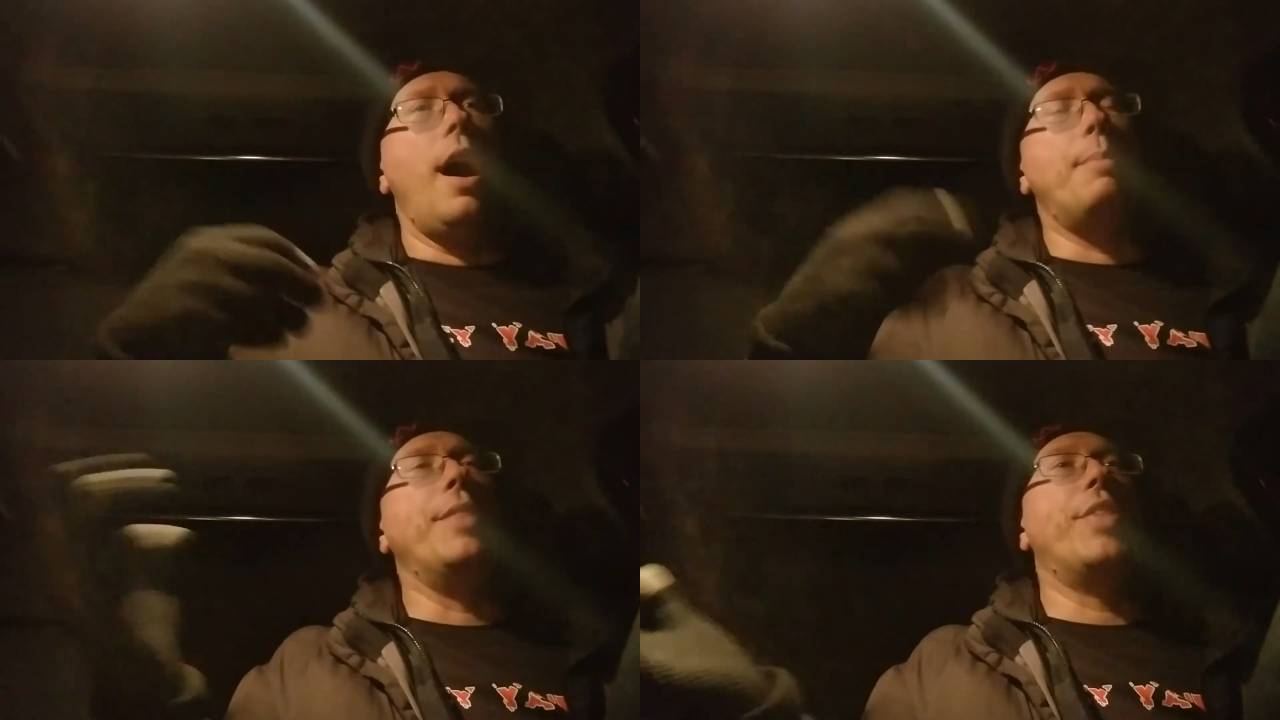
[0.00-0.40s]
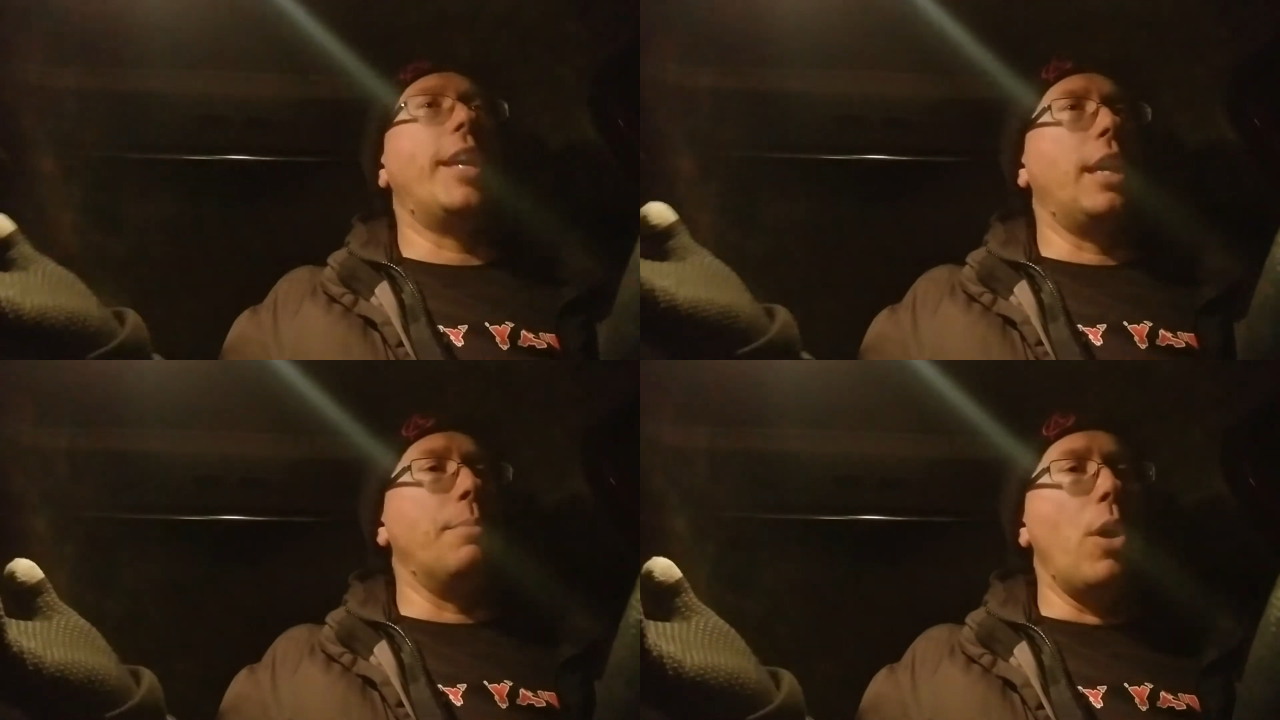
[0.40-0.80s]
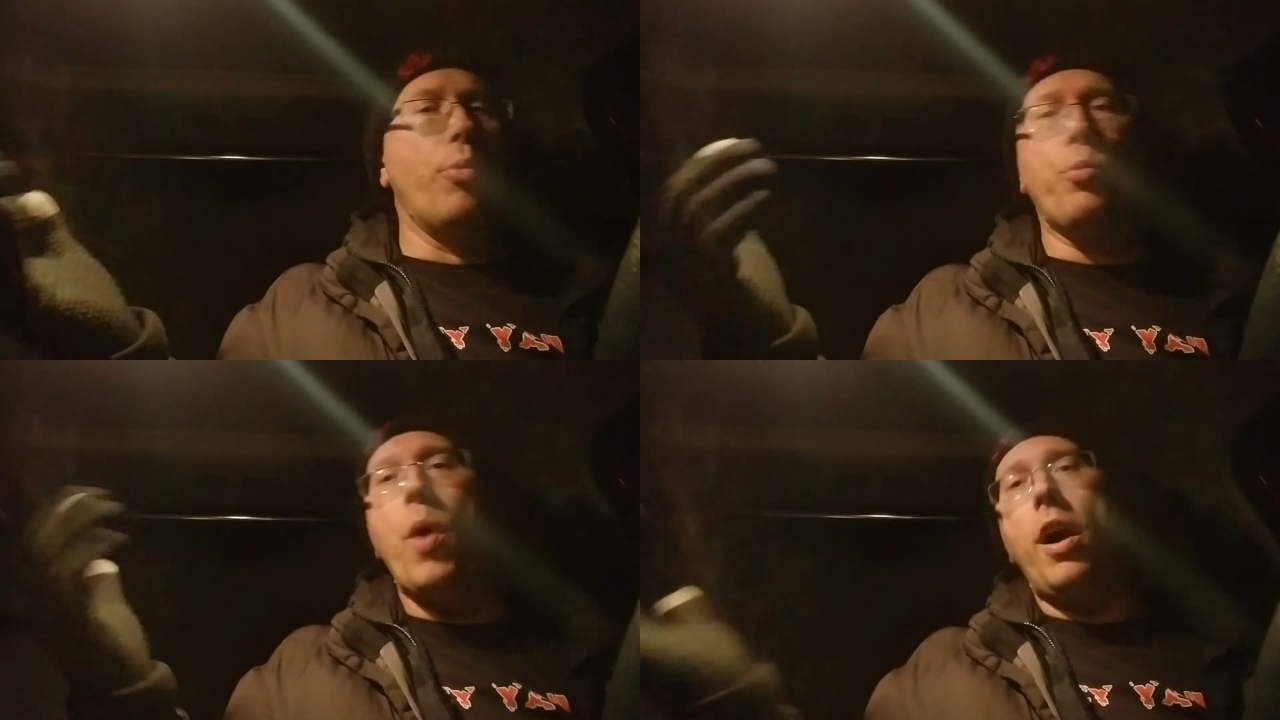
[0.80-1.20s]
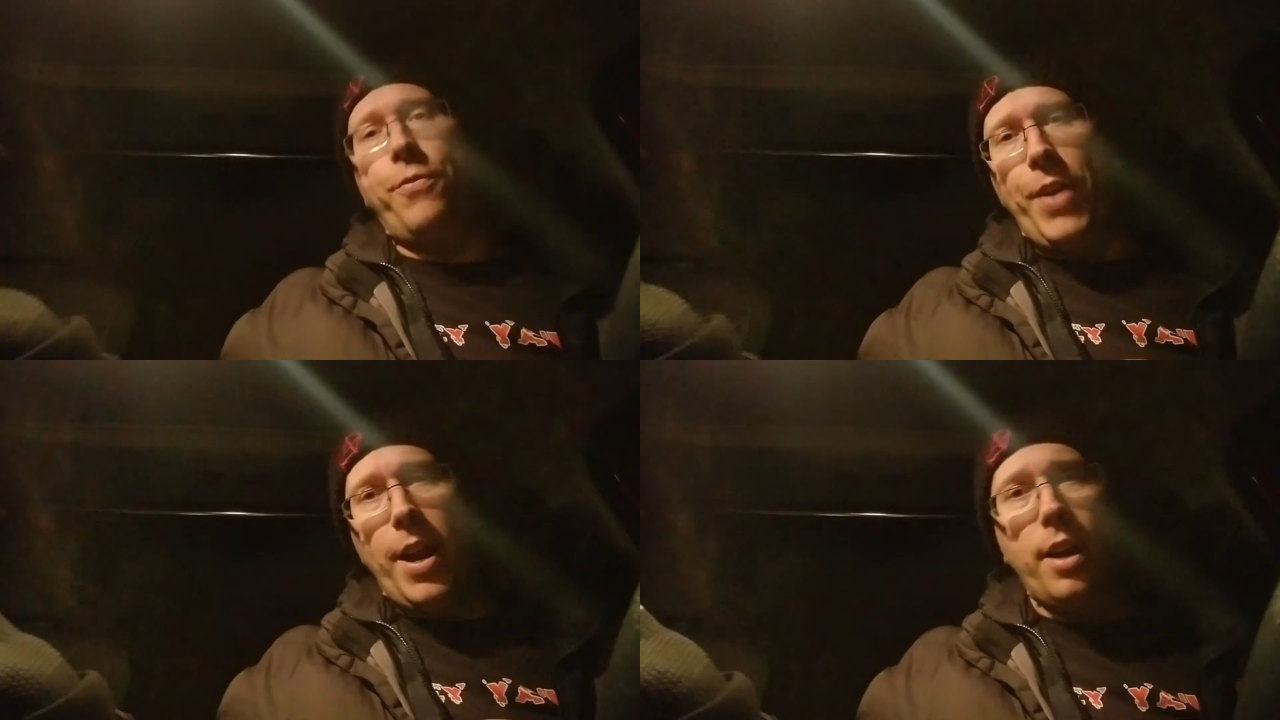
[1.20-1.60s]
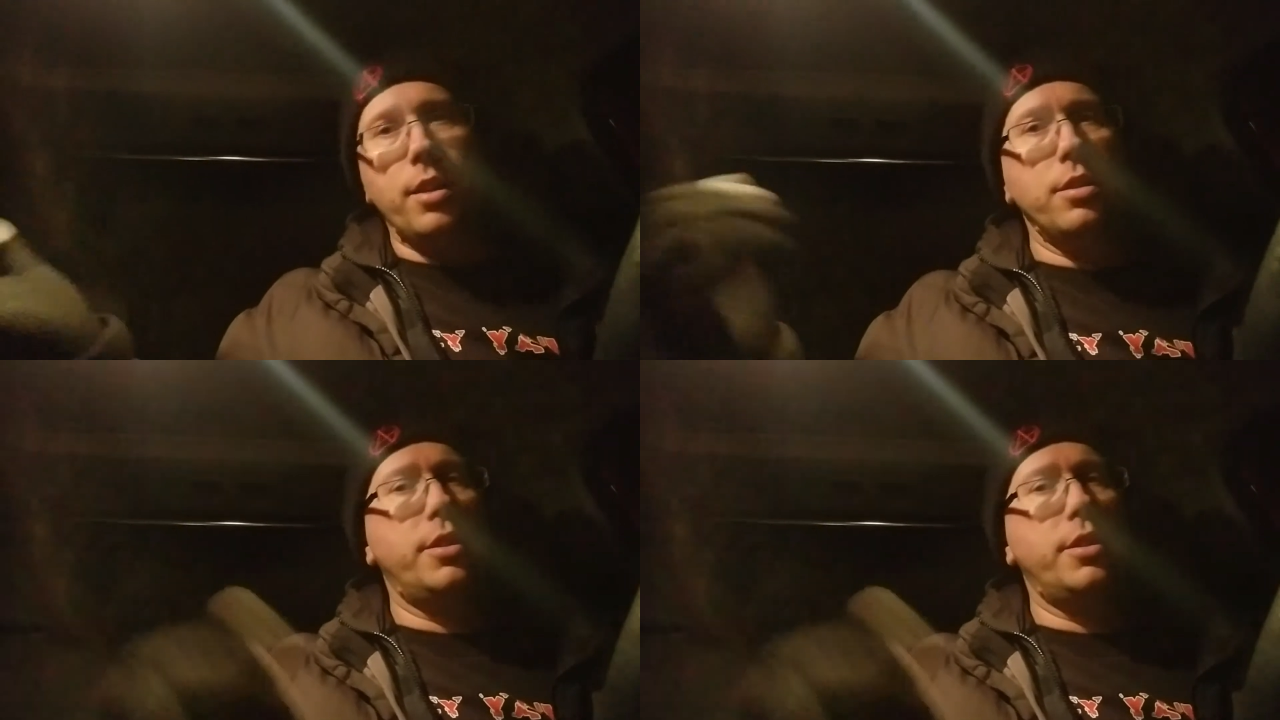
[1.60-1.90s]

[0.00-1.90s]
have been thinking about welfare